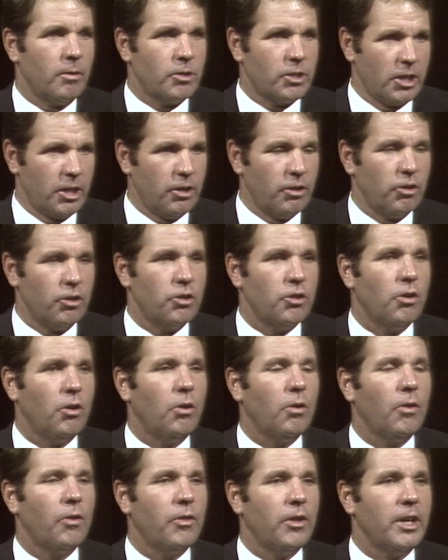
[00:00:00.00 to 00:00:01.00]
Senator
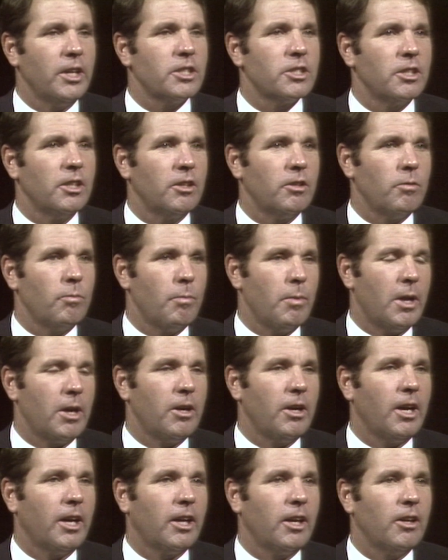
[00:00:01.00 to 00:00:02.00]
Dole thinks that we better
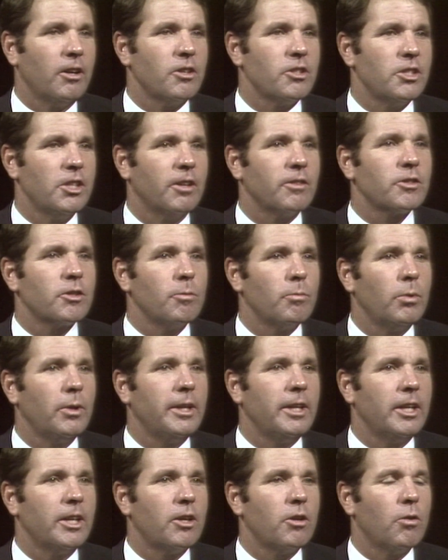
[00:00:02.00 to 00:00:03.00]
not get ourselves
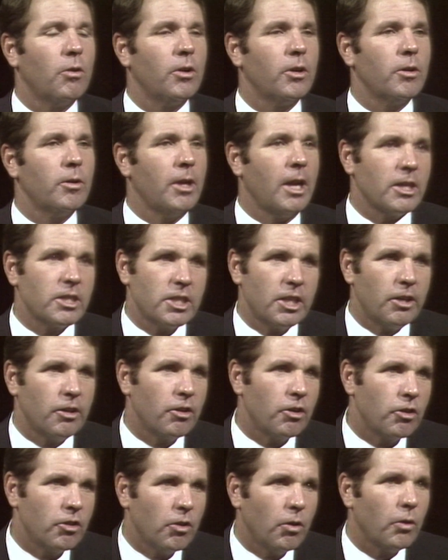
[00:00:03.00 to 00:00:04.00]
completely cornered. Now,
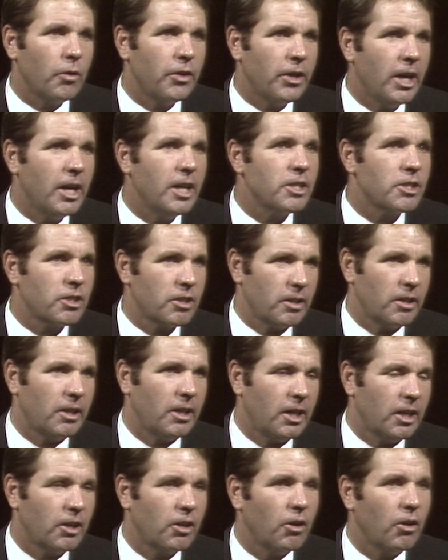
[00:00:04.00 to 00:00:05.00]
Senator Dole does
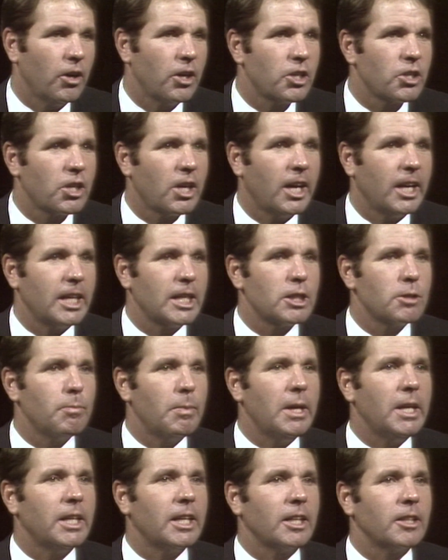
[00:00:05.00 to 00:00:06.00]
encourage cutting
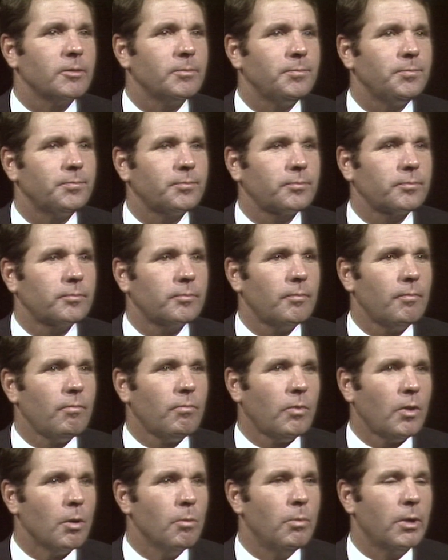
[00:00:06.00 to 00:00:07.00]
spending,
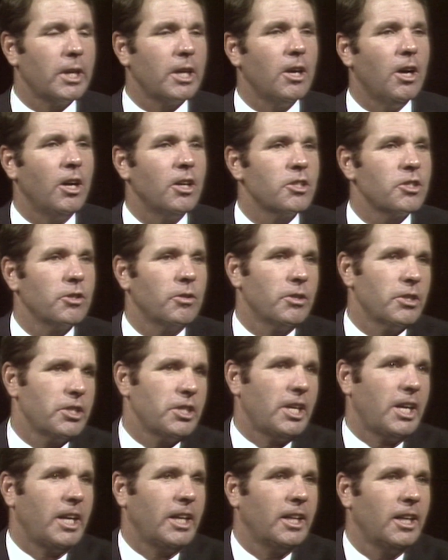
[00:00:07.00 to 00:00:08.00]
but he also is
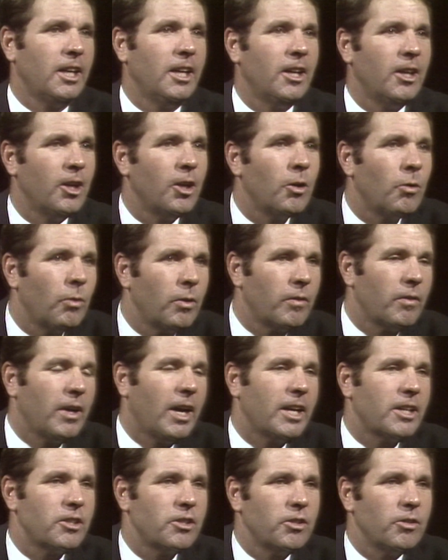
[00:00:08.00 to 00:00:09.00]
saying we've
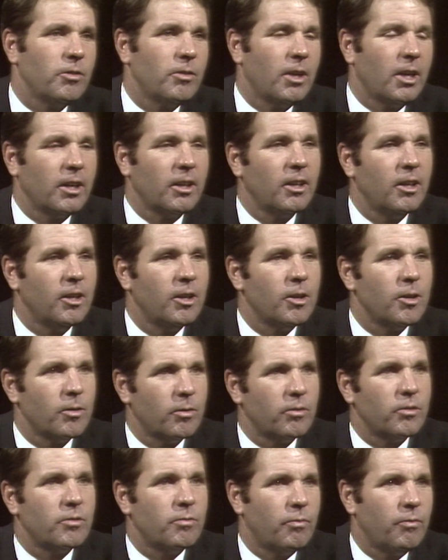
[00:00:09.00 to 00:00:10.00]
got to uh,
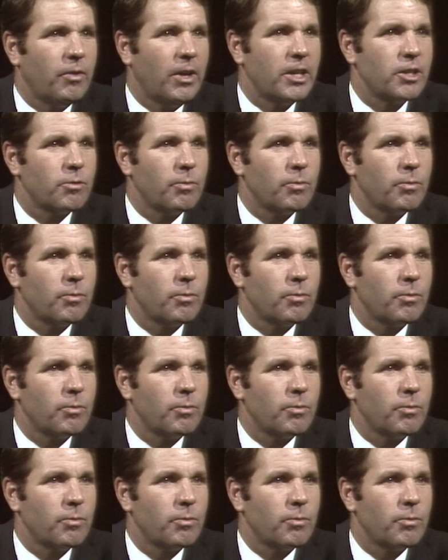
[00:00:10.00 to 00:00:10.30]
face